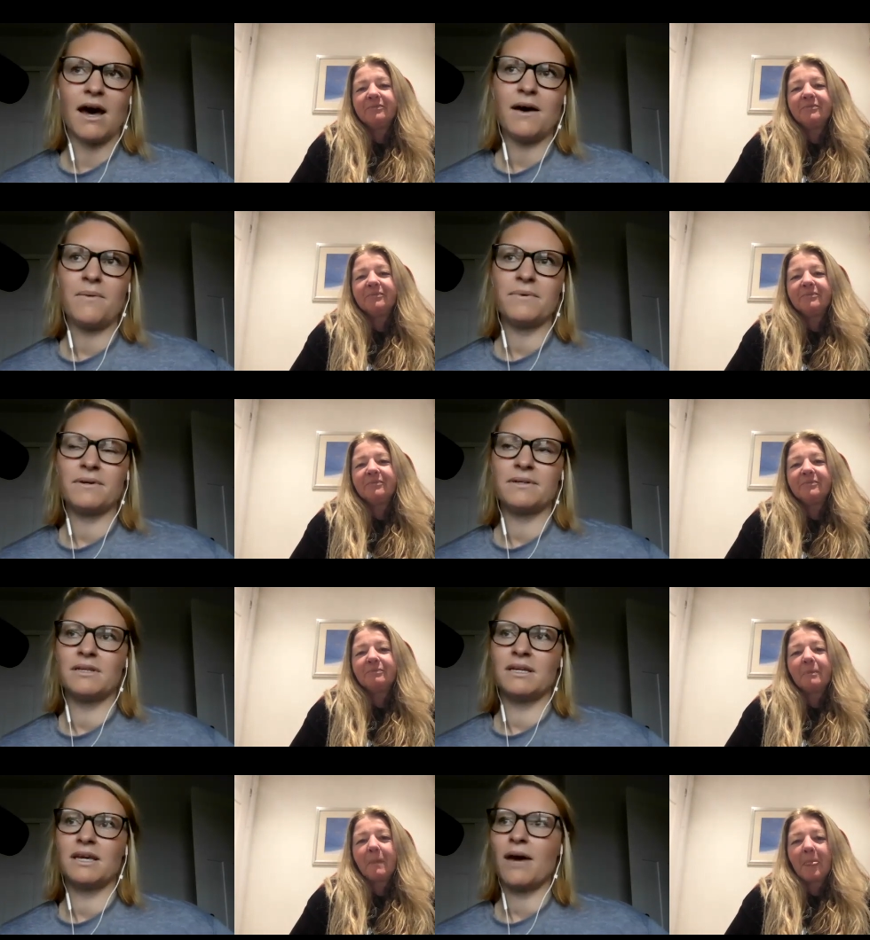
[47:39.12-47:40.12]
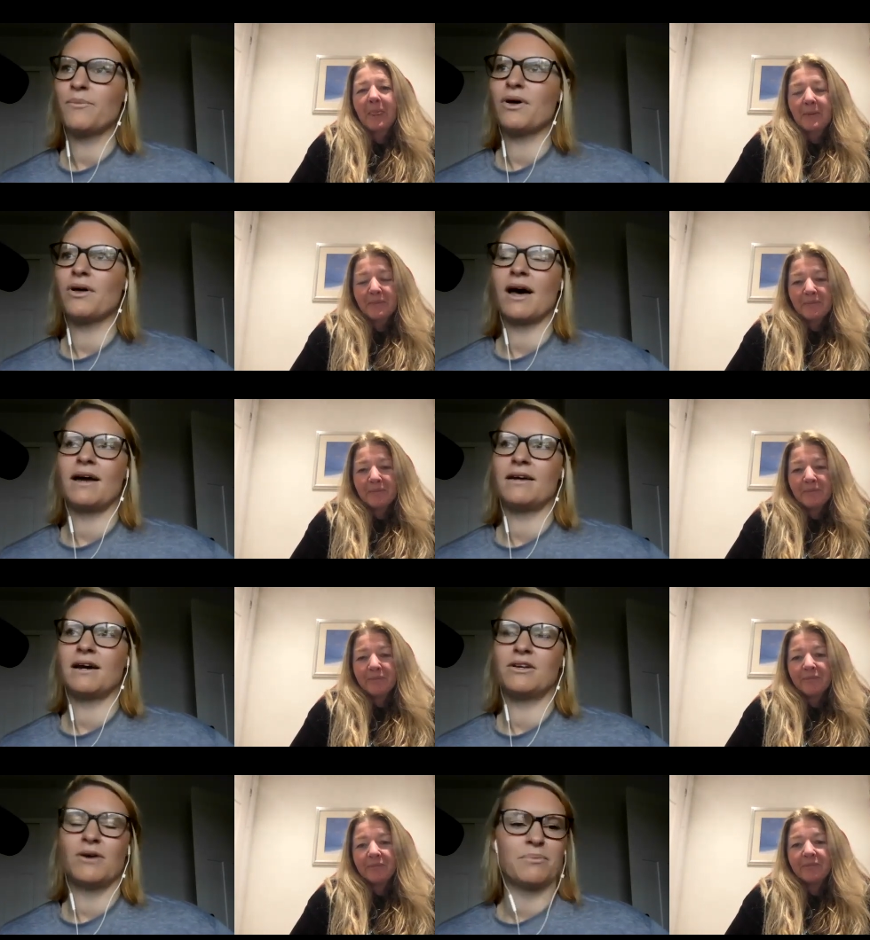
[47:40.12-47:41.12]
Speaker 1: Um, yeah, well, I,
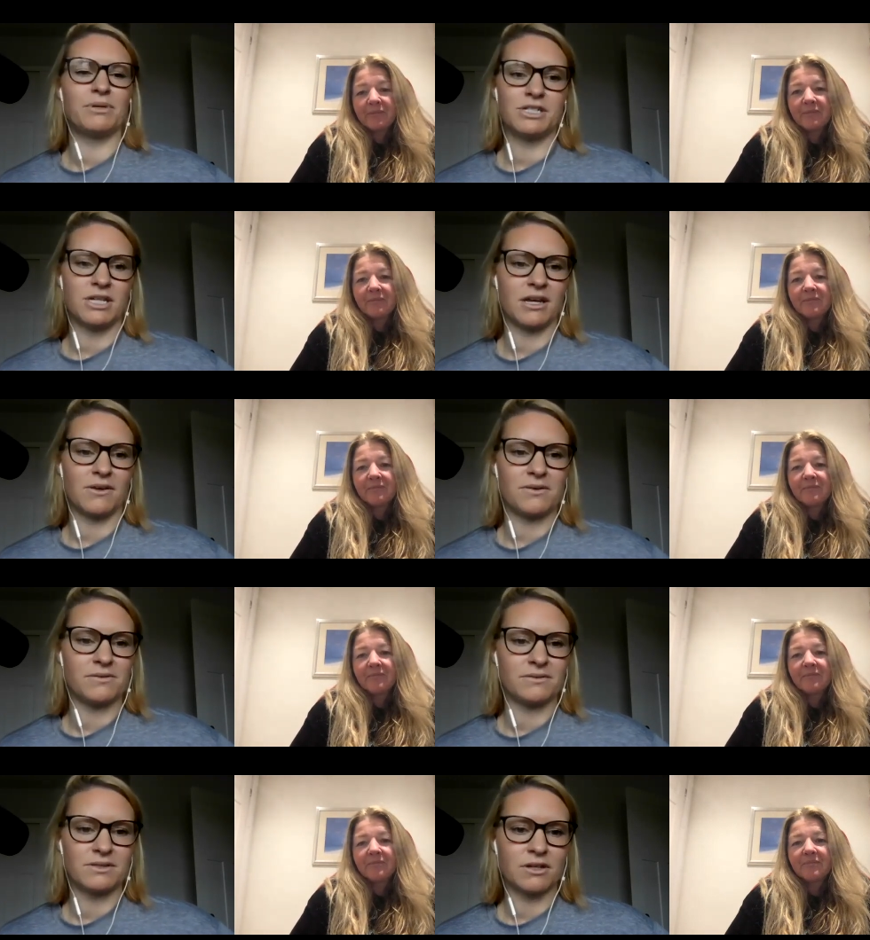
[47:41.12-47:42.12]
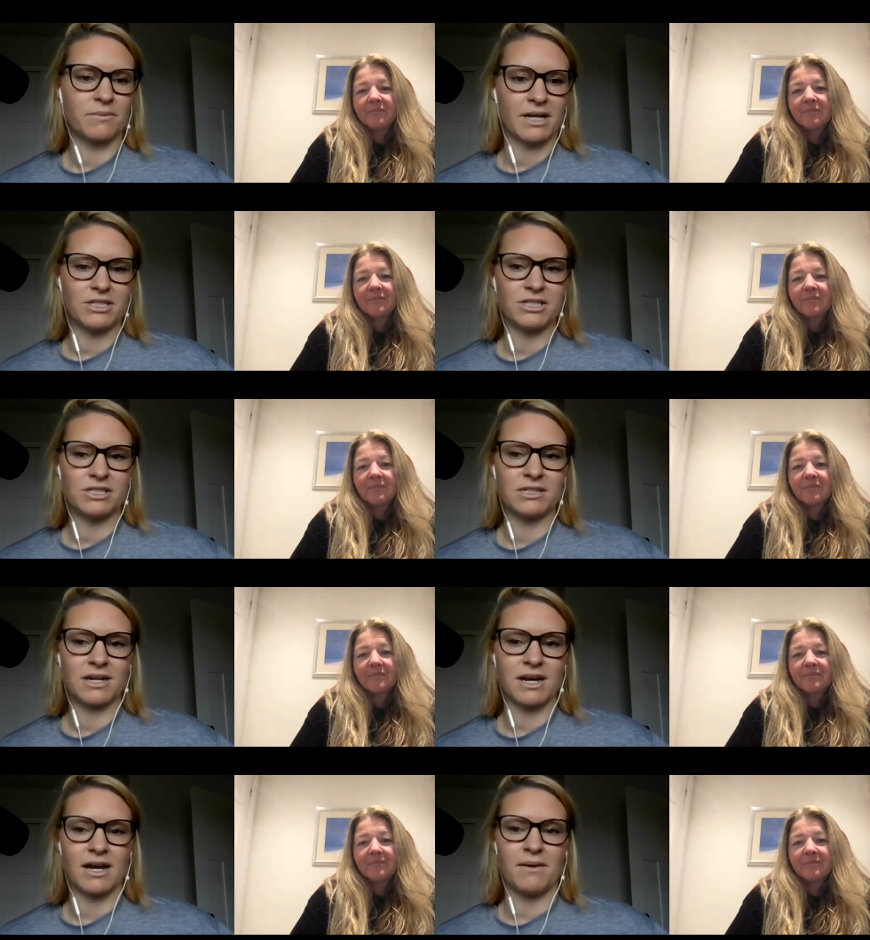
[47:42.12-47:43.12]
you know, I appreciate you so much.
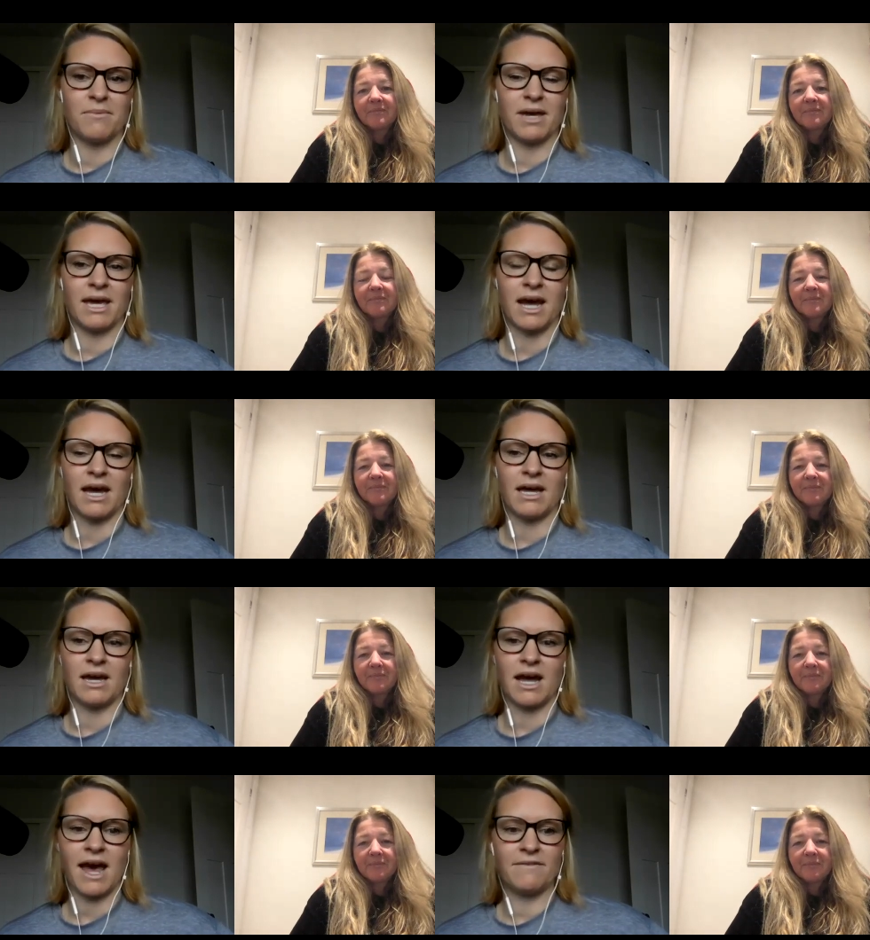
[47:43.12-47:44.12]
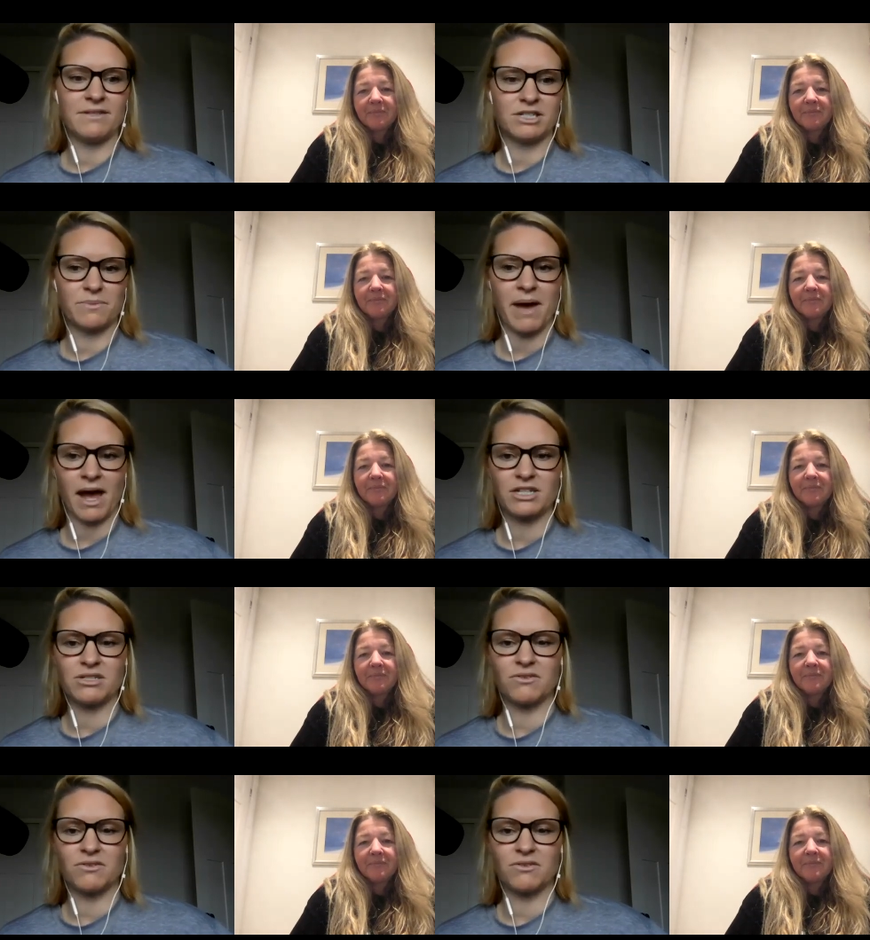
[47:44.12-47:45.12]
Um, and I, I have such a
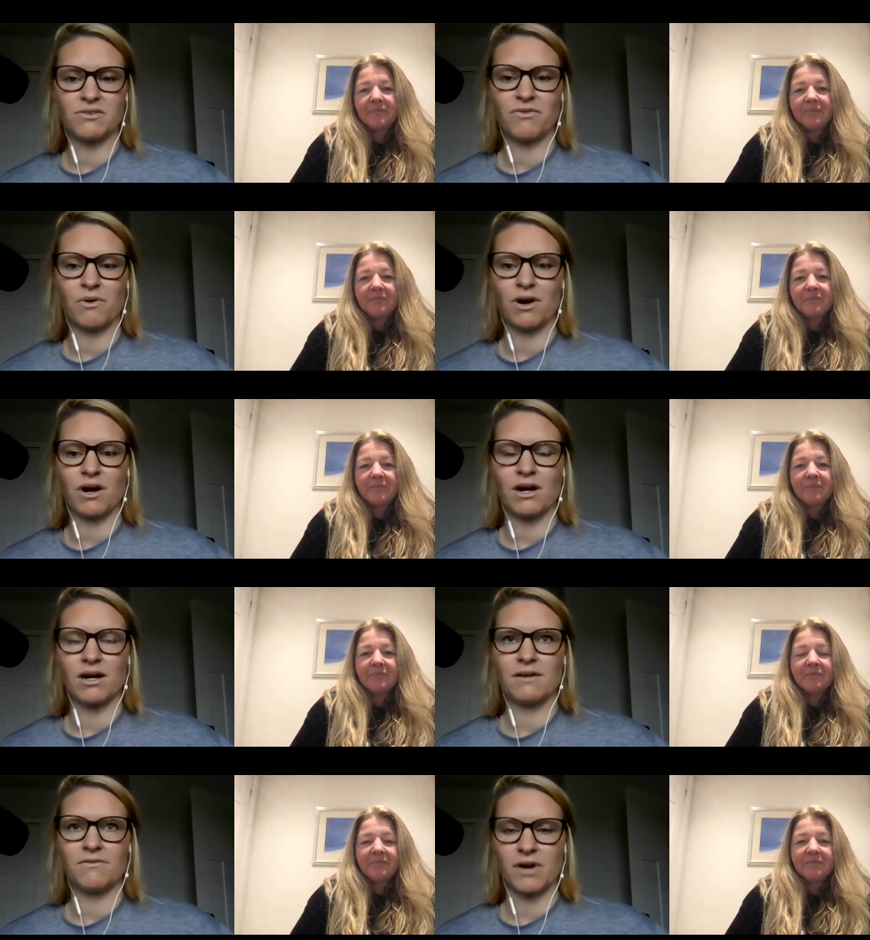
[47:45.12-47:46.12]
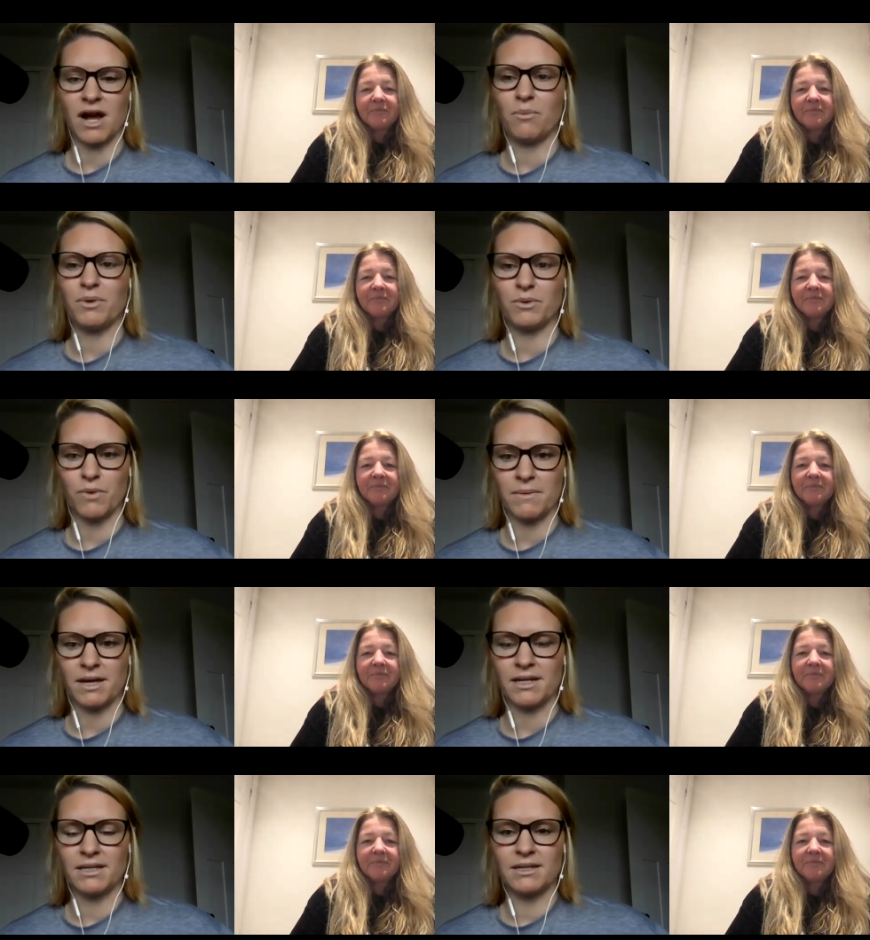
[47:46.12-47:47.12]
passion for, for helping women.